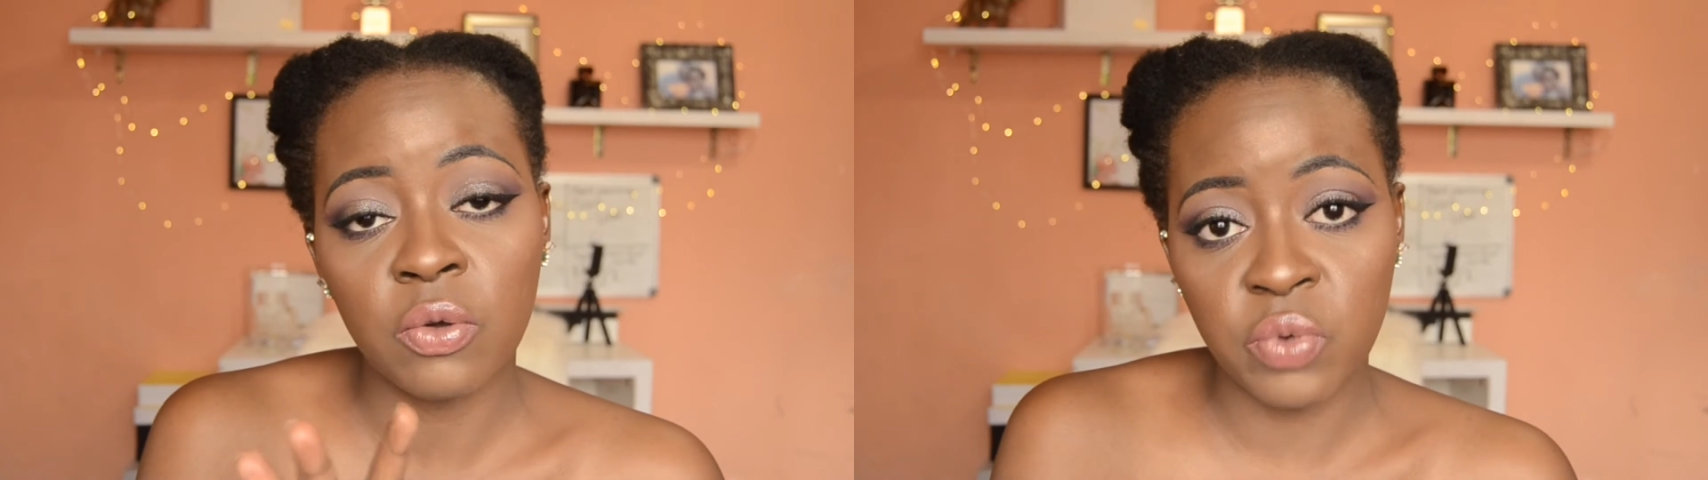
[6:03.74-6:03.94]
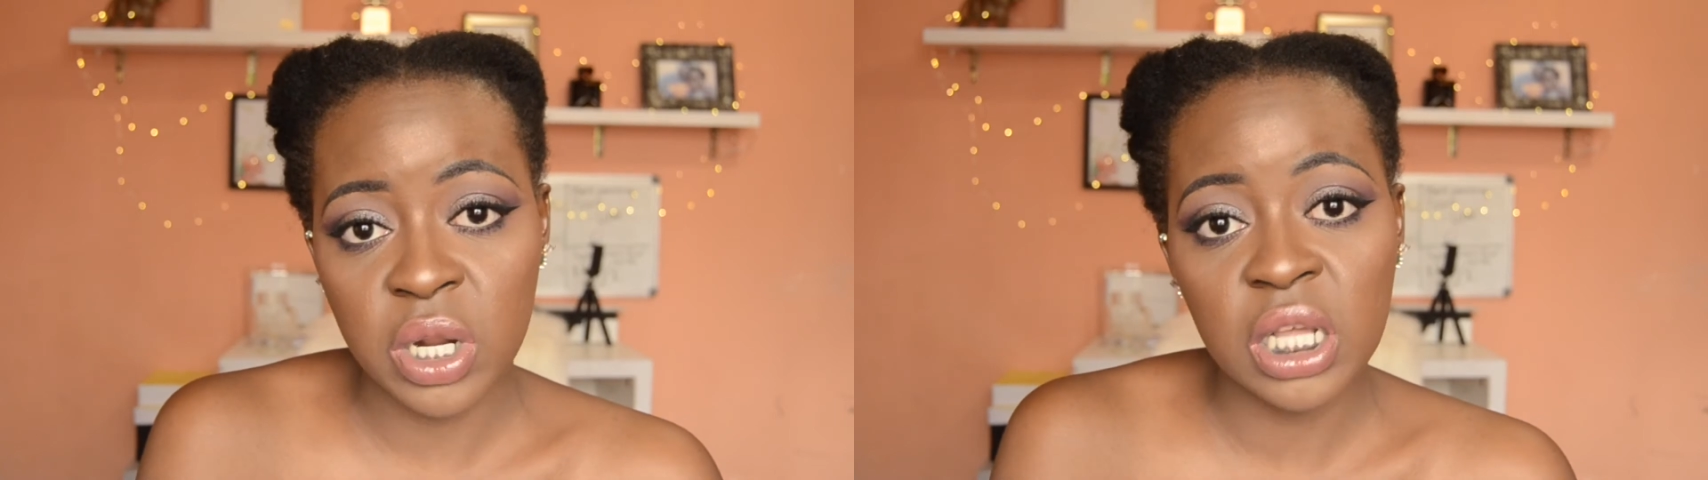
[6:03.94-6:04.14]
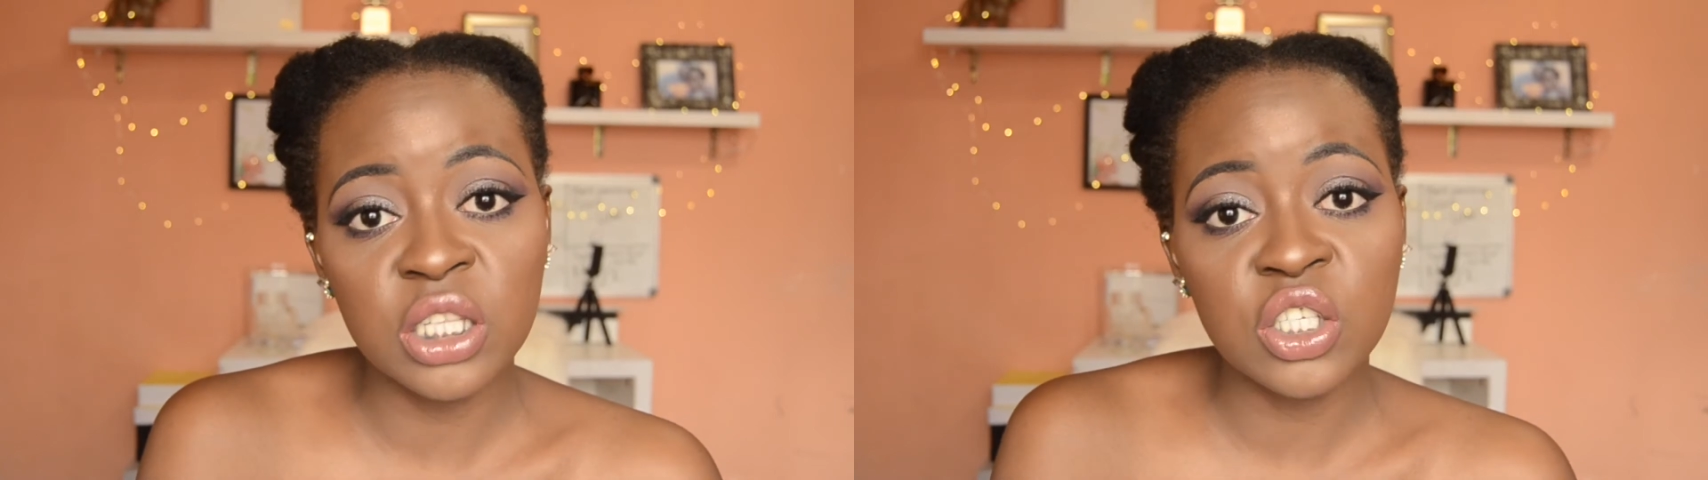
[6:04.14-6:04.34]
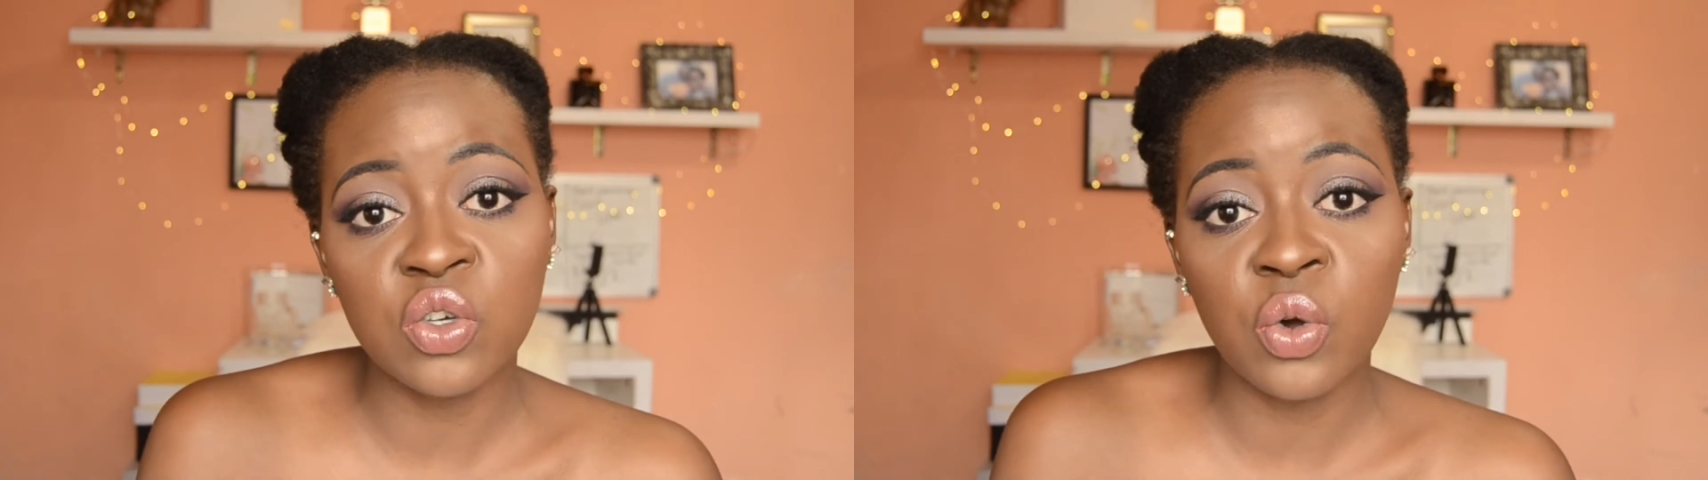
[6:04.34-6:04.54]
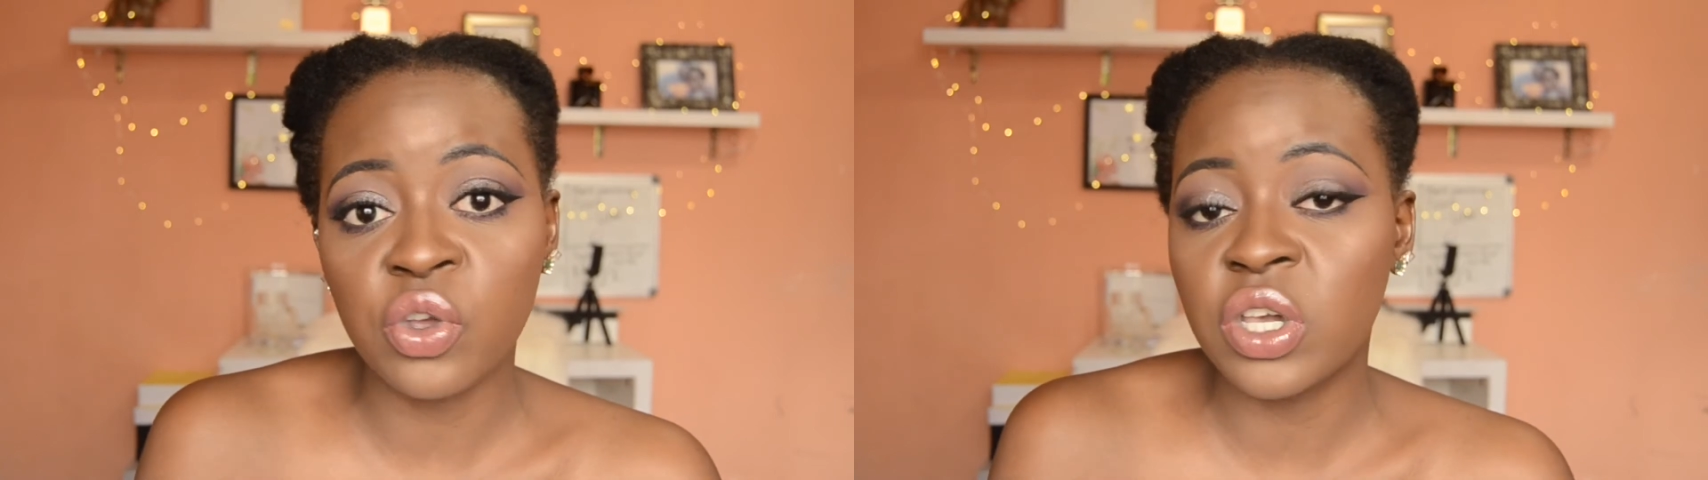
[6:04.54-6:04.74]
Radiance
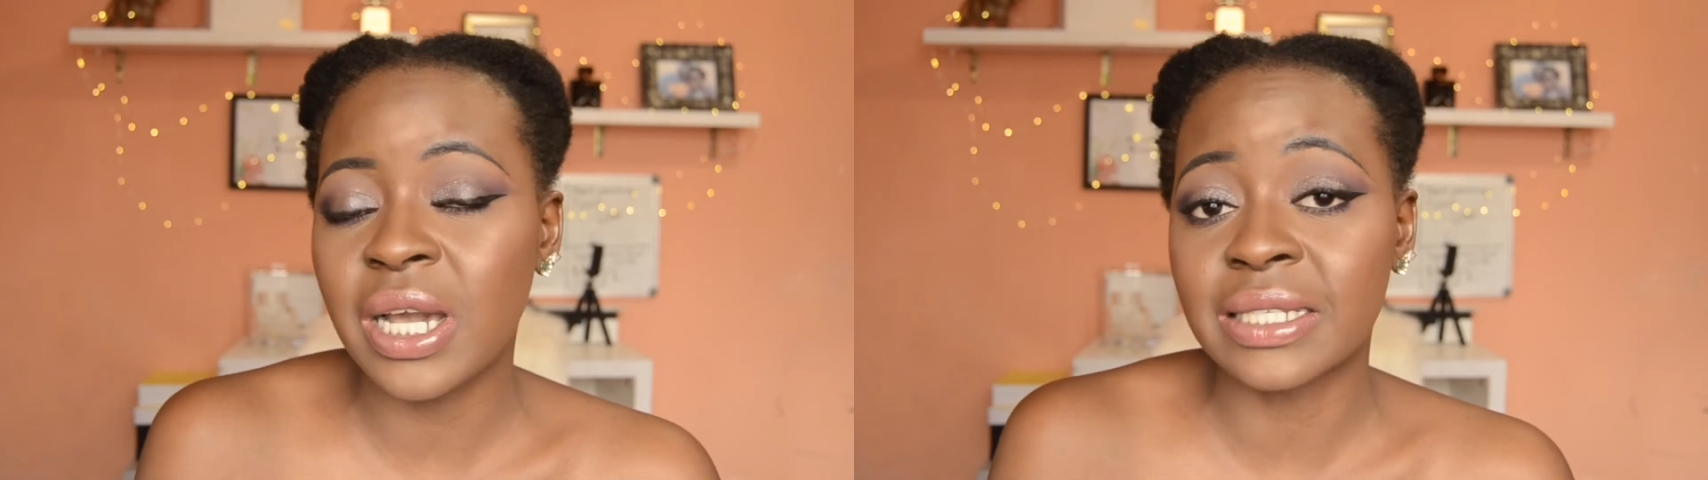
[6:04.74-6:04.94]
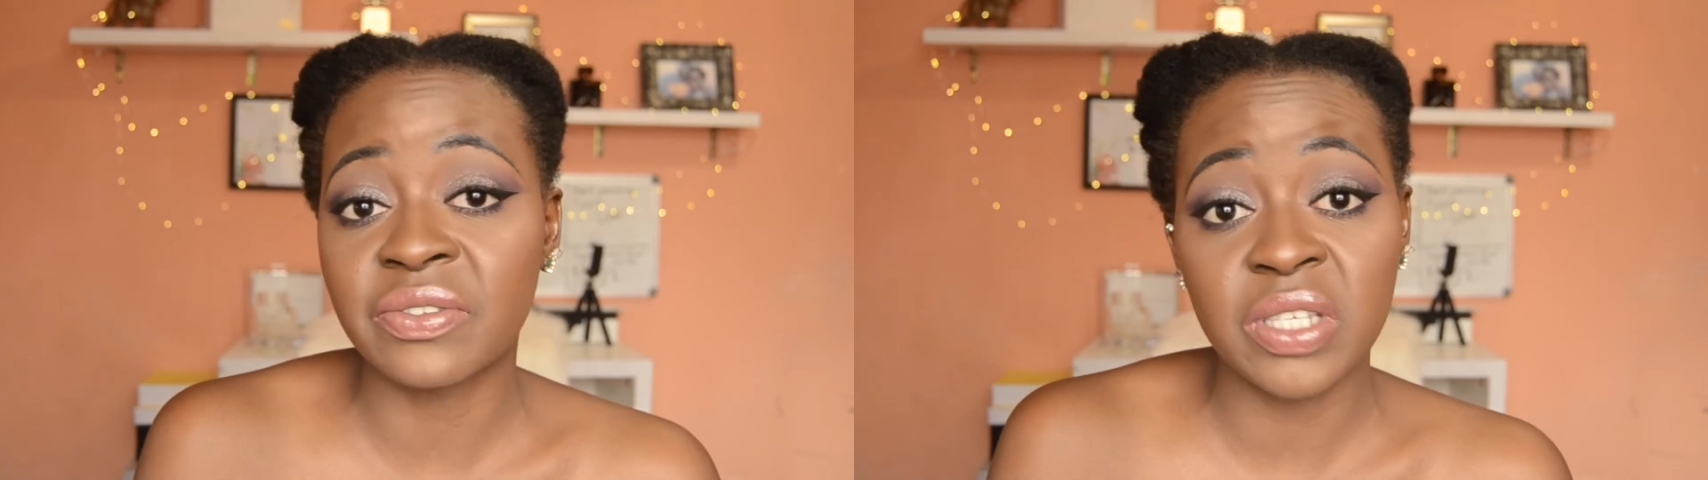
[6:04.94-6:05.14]
Toner. You guys have